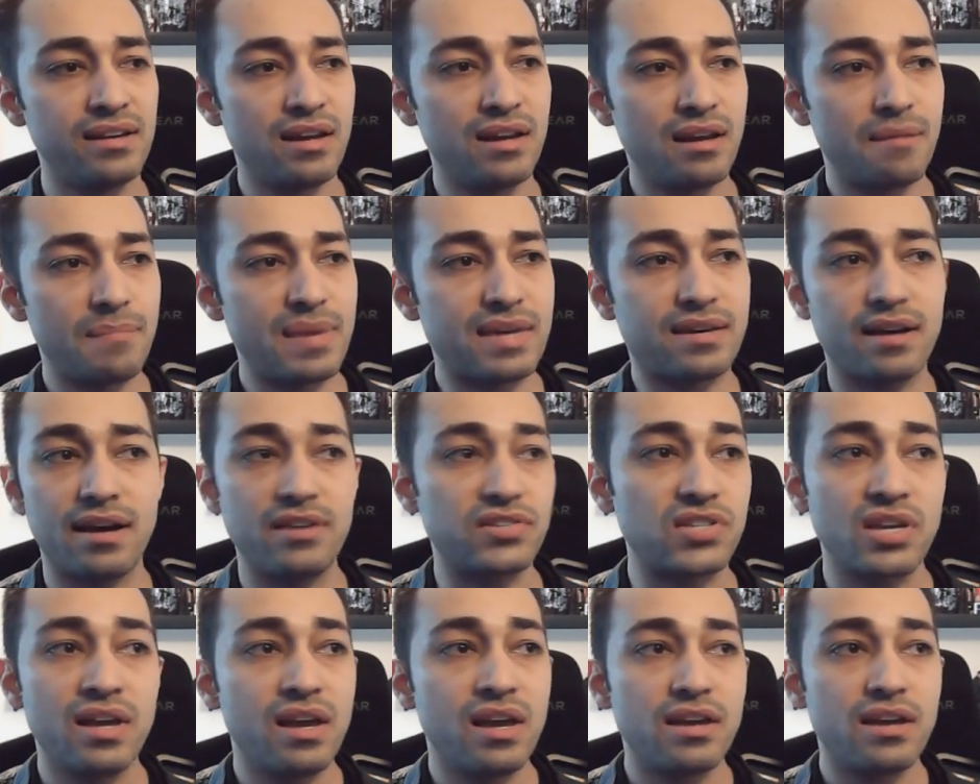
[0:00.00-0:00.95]
Because
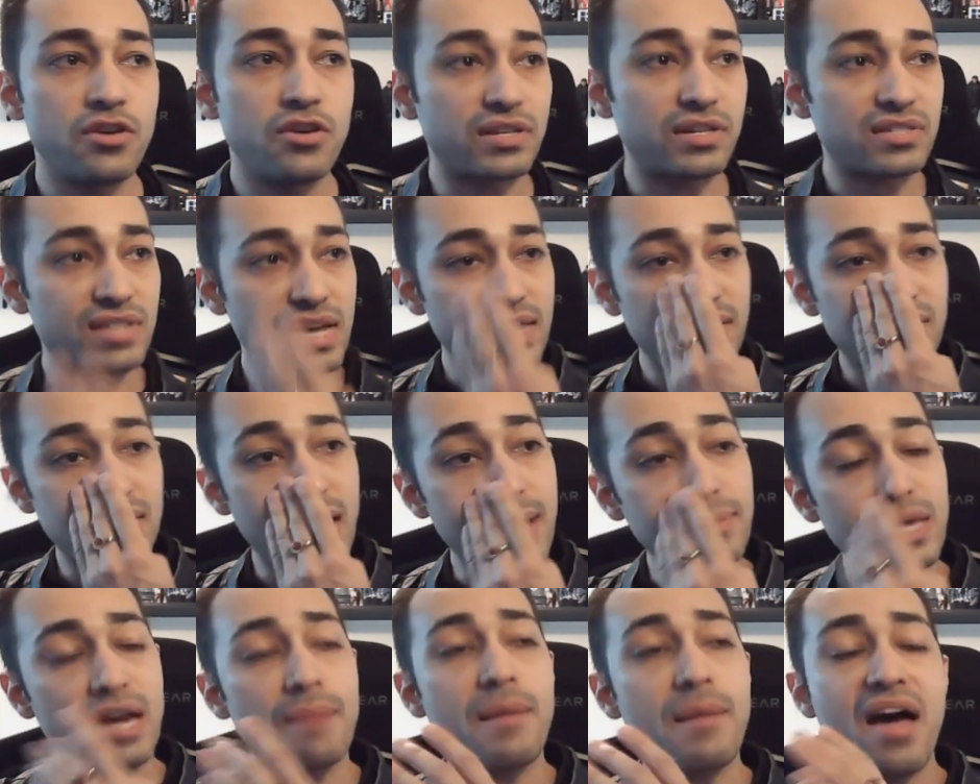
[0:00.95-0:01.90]
you could say the same thing
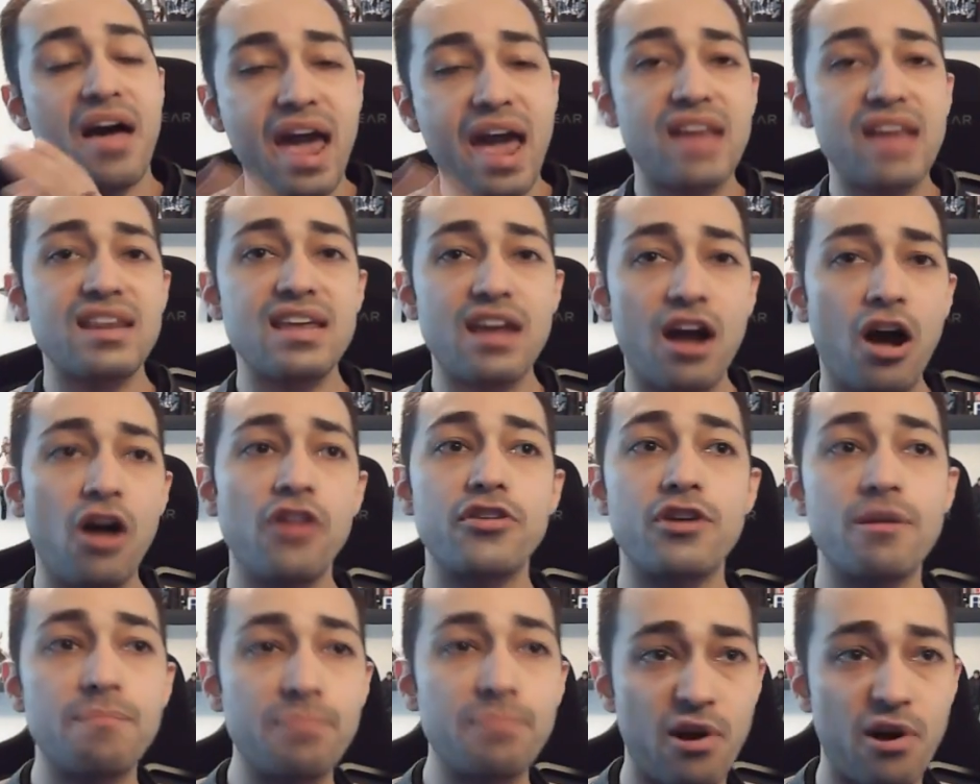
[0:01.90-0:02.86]
about any other
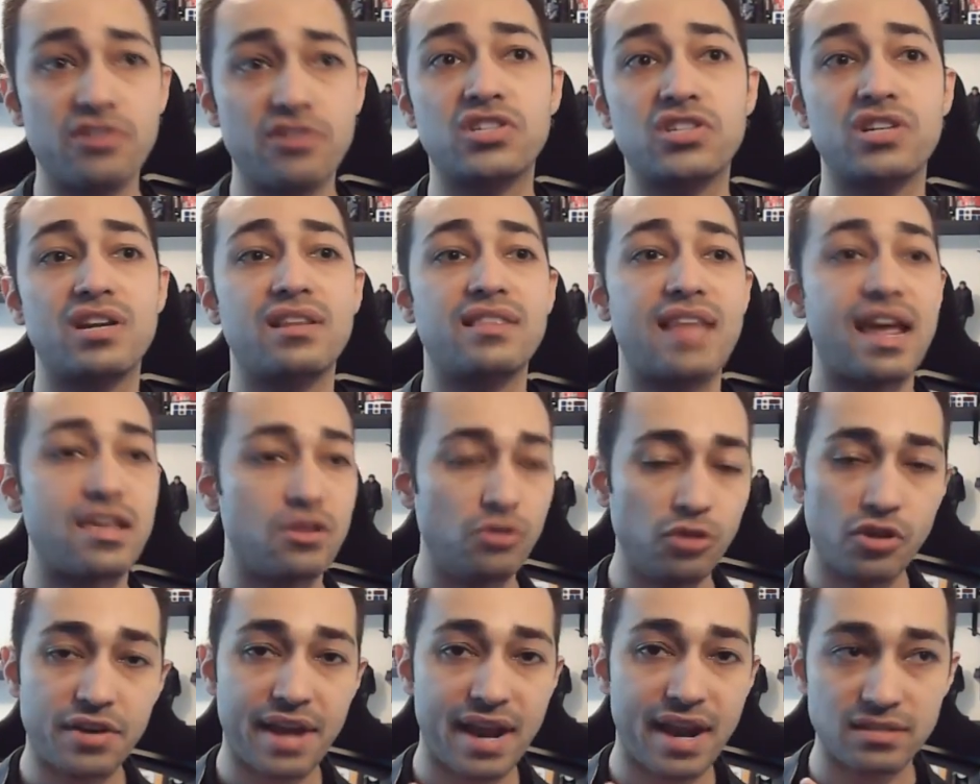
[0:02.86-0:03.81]
person that you
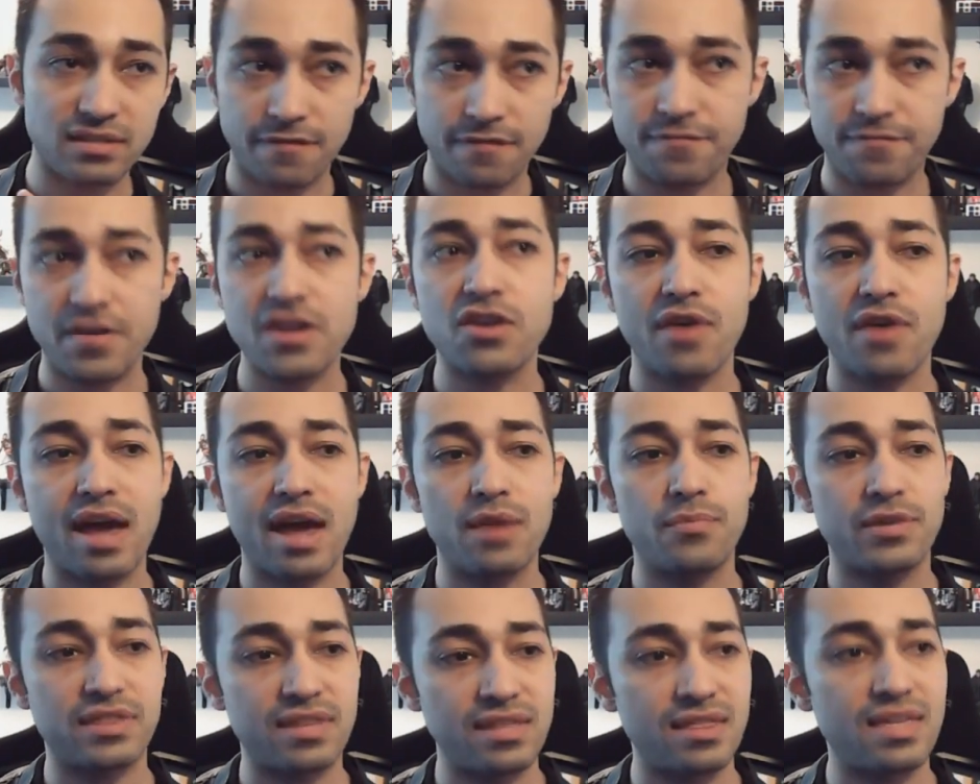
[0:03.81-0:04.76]
look at as a figurehead
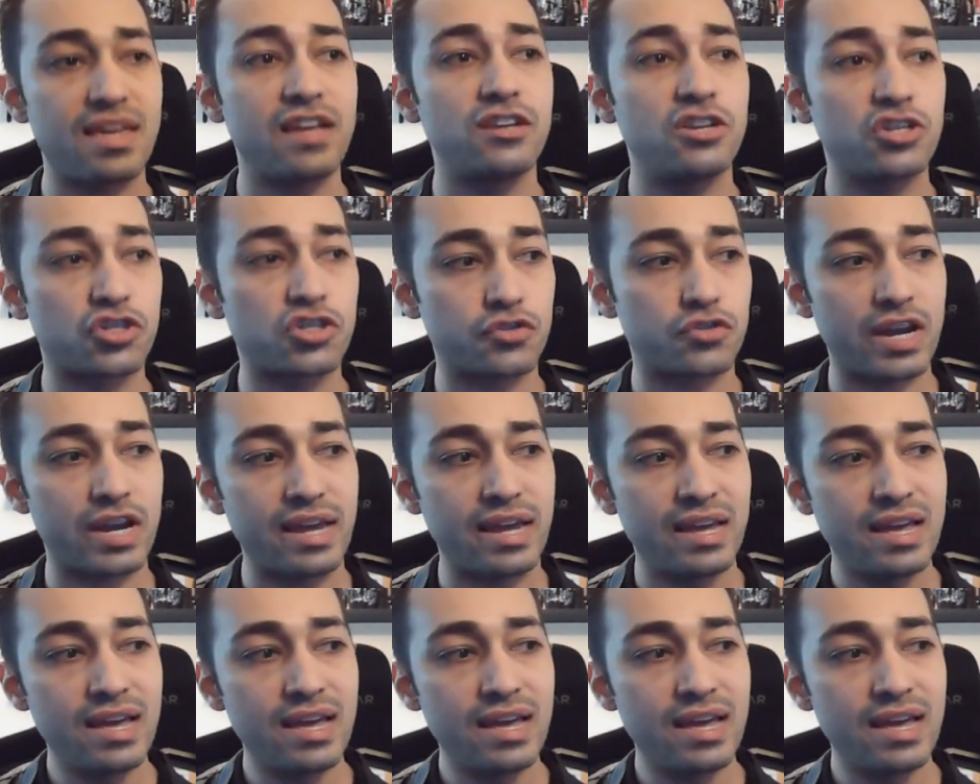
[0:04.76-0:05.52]
within the industry,